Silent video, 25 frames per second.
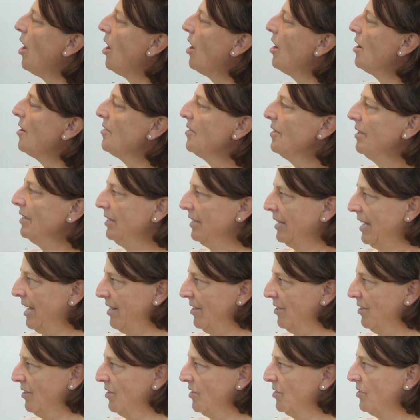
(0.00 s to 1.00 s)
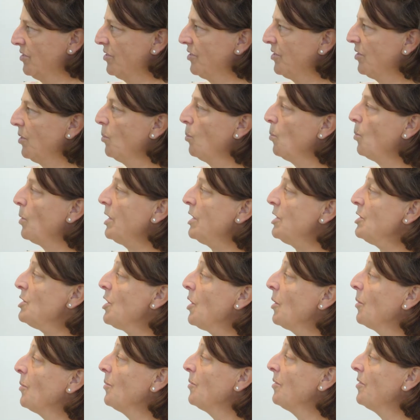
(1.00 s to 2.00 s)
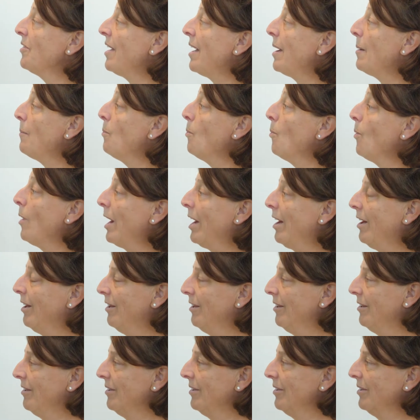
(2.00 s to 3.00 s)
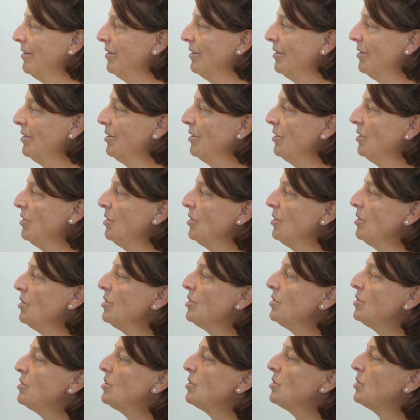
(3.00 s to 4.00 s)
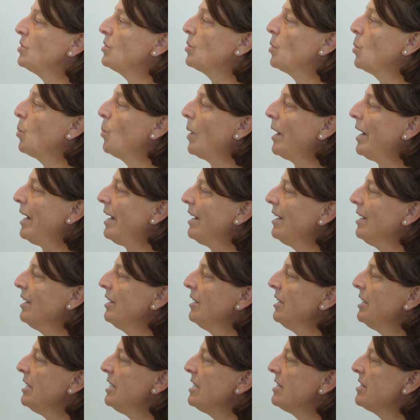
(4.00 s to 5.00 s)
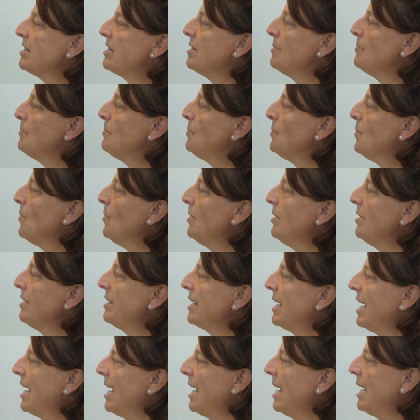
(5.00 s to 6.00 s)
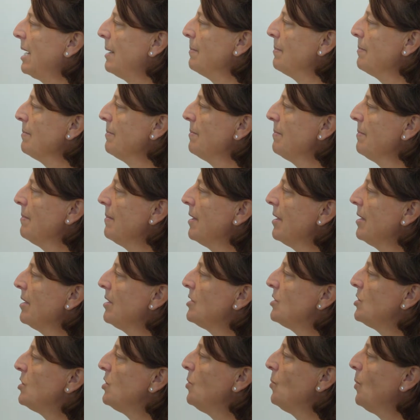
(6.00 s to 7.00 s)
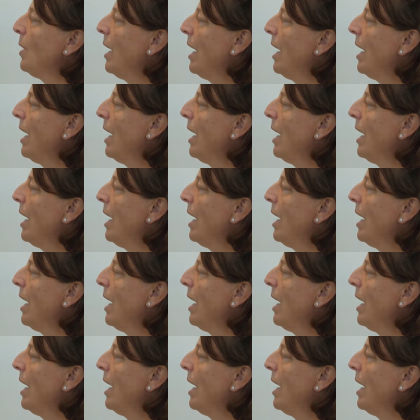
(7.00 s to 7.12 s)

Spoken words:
are the letters, we know them well. Square is the board game to